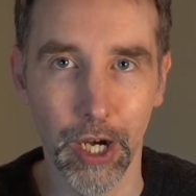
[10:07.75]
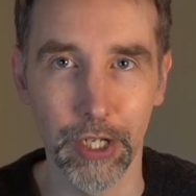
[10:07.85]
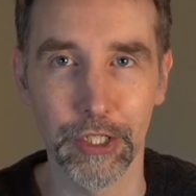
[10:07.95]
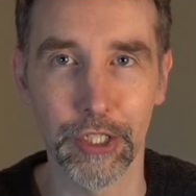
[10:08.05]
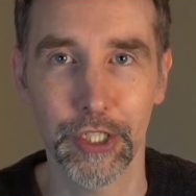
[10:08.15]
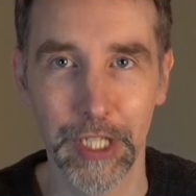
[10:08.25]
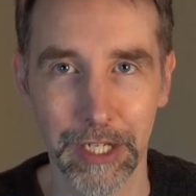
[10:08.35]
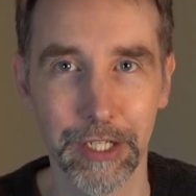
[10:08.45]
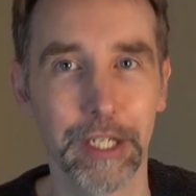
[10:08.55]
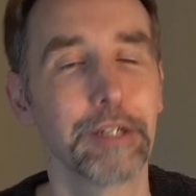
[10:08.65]

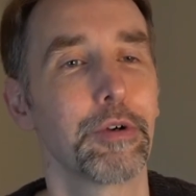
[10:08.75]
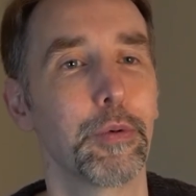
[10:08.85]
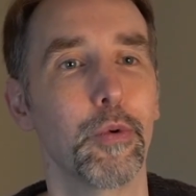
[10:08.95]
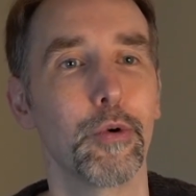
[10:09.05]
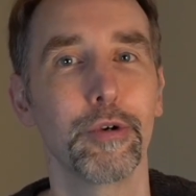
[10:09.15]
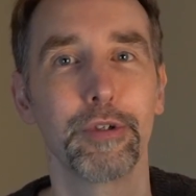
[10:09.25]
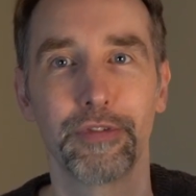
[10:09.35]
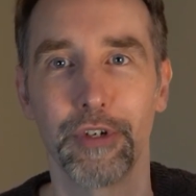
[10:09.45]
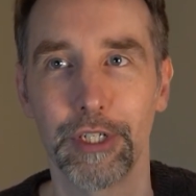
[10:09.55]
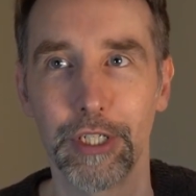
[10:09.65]
understanding reward,
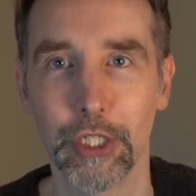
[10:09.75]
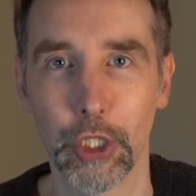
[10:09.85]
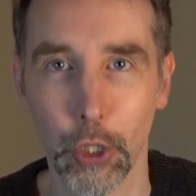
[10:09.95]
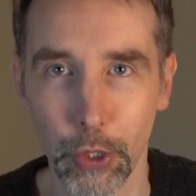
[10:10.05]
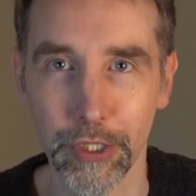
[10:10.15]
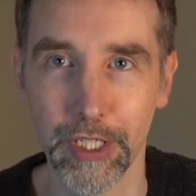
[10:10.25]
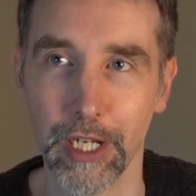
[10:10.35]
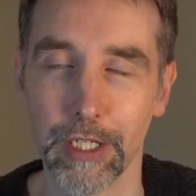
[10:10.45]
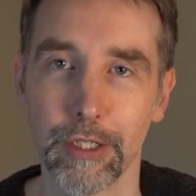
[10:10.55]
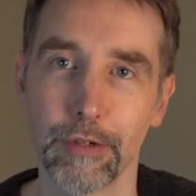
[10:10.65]
finding the
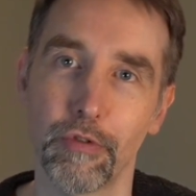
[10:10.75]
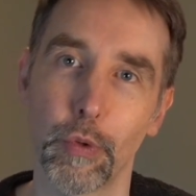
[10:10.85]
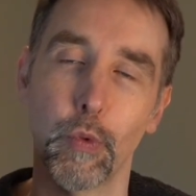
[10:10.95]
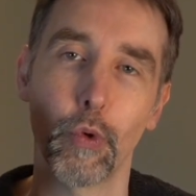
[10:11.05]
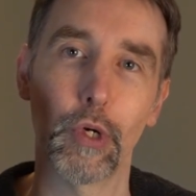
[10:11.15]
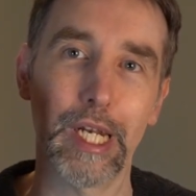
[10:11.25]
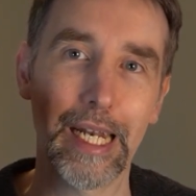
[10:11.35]
context of reward,